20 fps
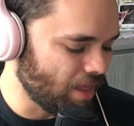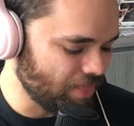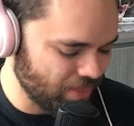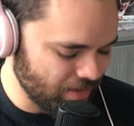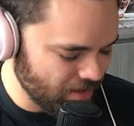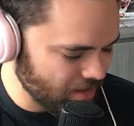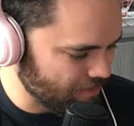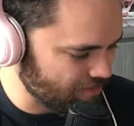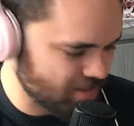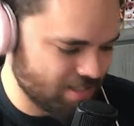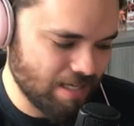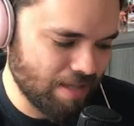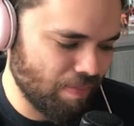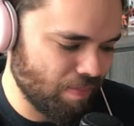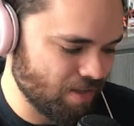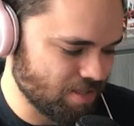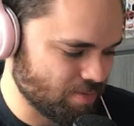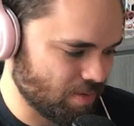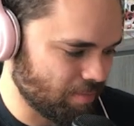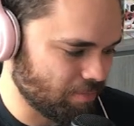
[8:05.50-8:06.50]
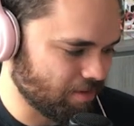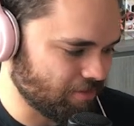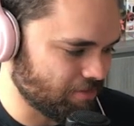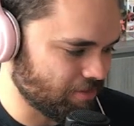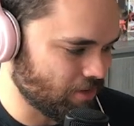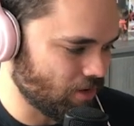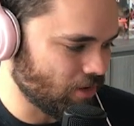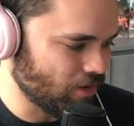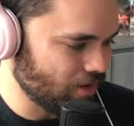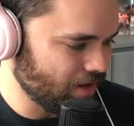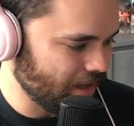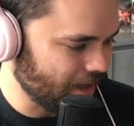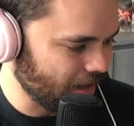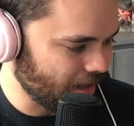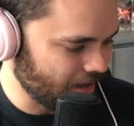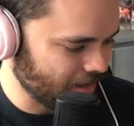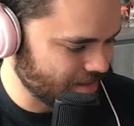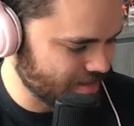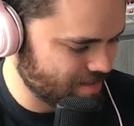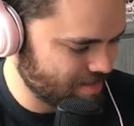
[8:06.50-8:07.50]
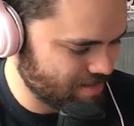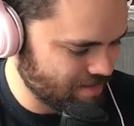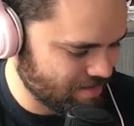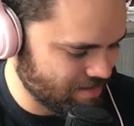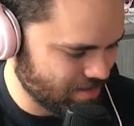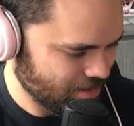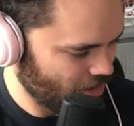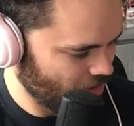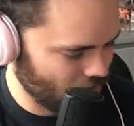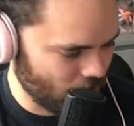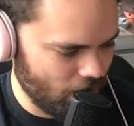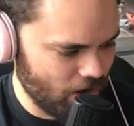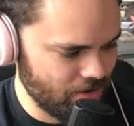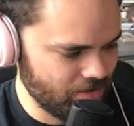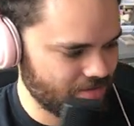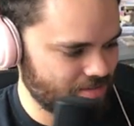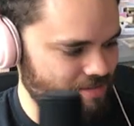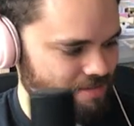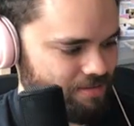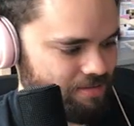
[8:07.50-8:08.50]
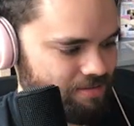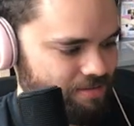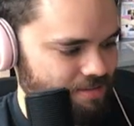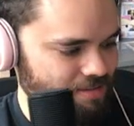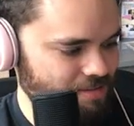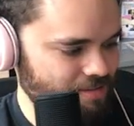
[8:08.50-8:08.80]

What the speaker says: I think I've seen this one before, and it's so gross.